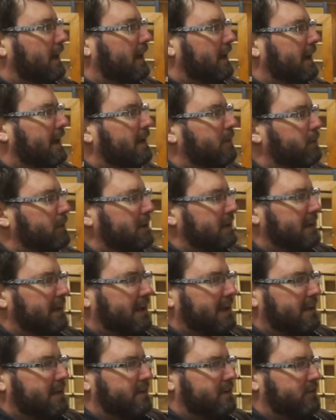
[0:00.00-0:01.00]
And I really
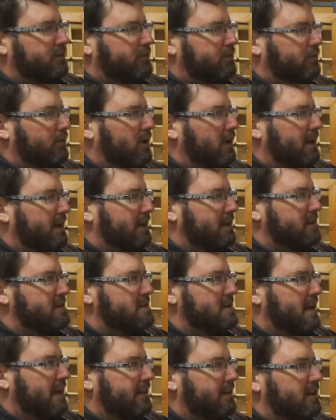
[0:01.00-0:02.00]
like this front.
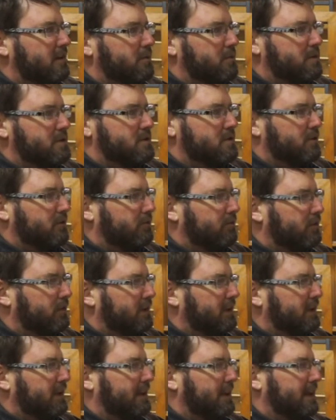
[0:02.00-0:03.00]
It's not the original
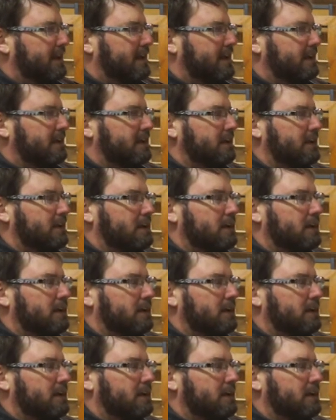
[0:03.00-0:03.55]
front that I